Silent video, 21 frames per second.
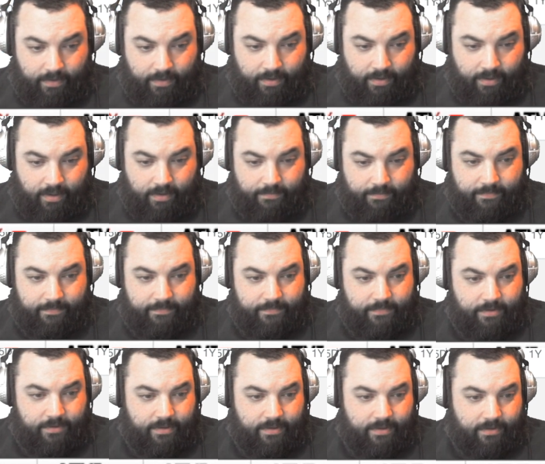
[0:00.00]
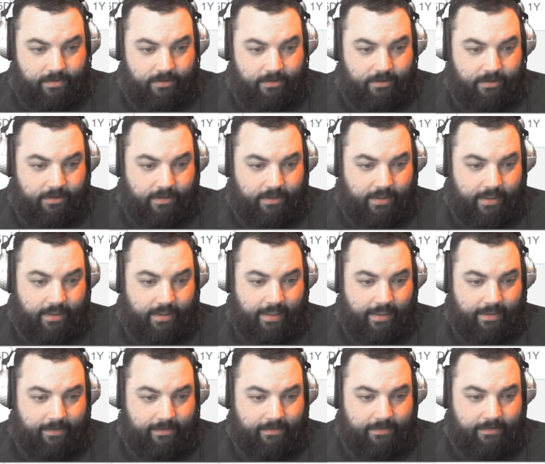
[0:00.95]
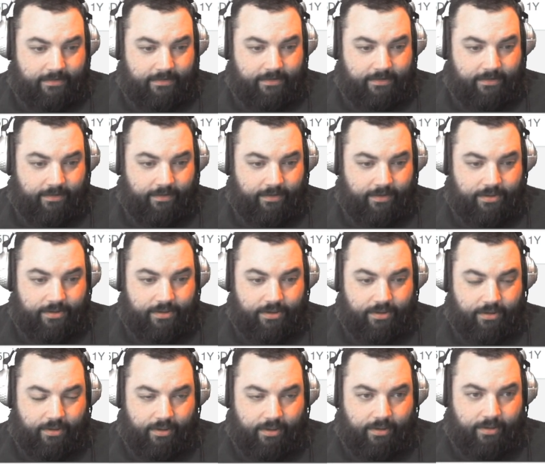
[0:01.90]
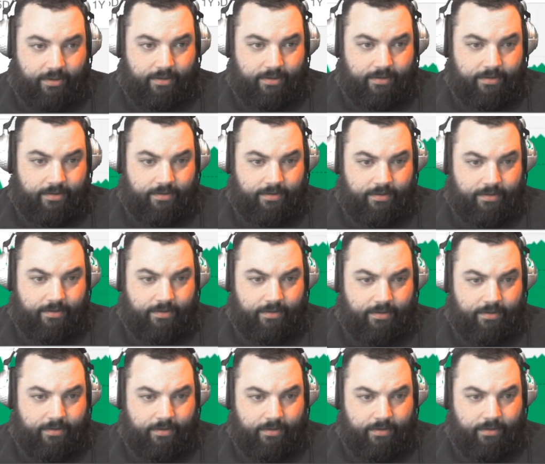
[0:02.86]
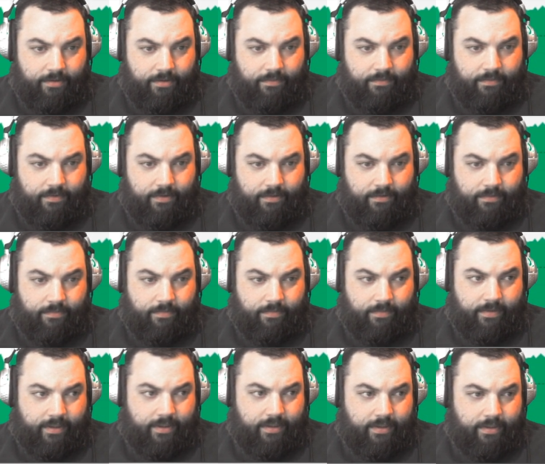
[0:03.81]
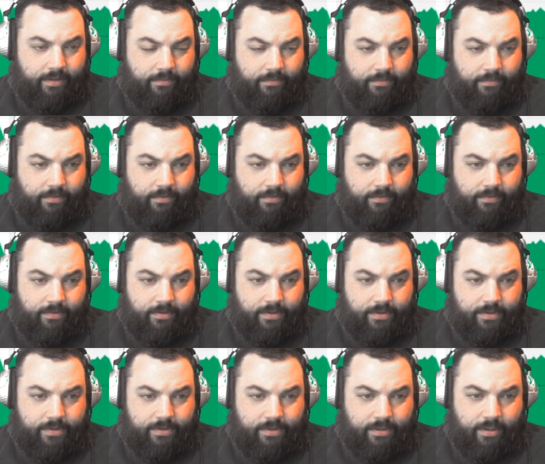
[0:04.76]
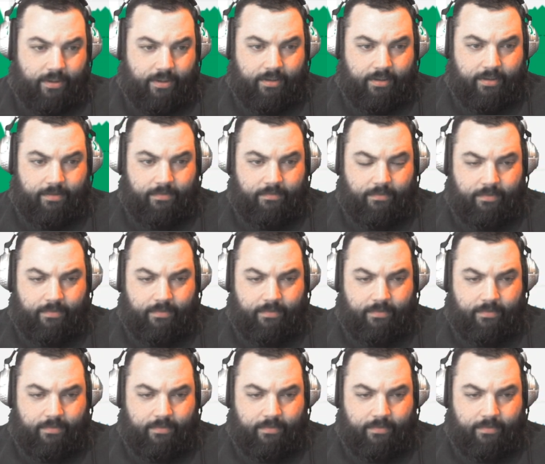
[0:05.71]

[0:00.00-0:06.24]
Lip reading: You can look at, let's show you the chart real quick here. We'll go to the chart.